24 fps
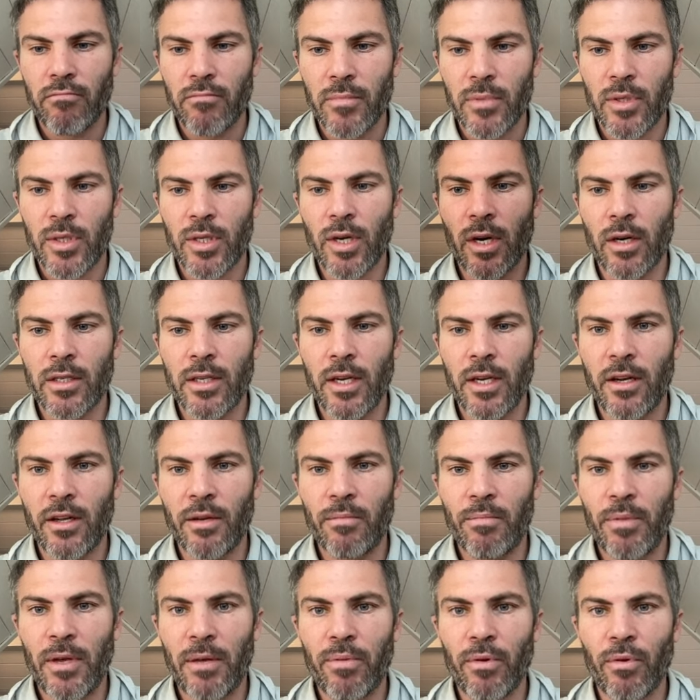start telling
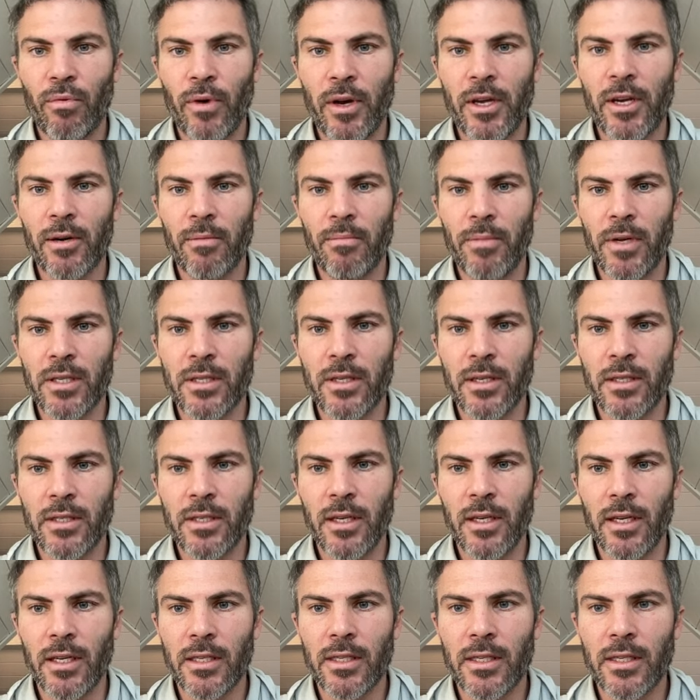people what your business
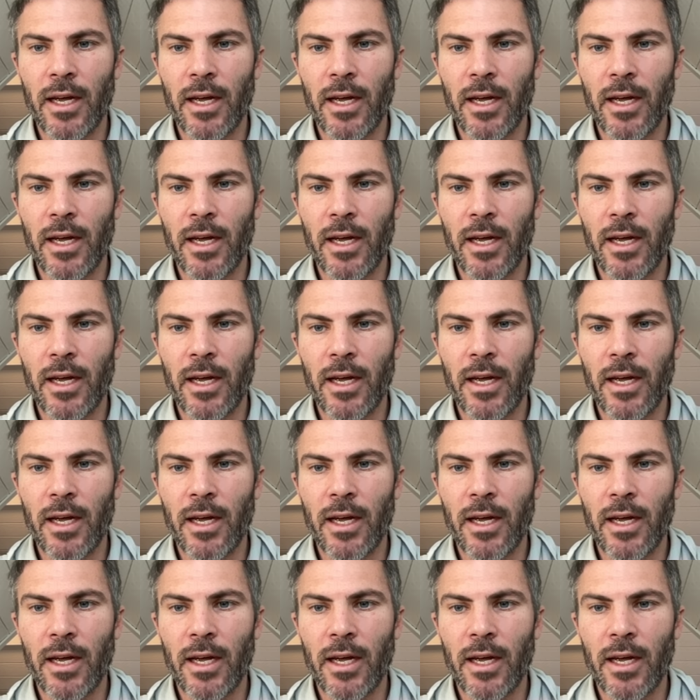is.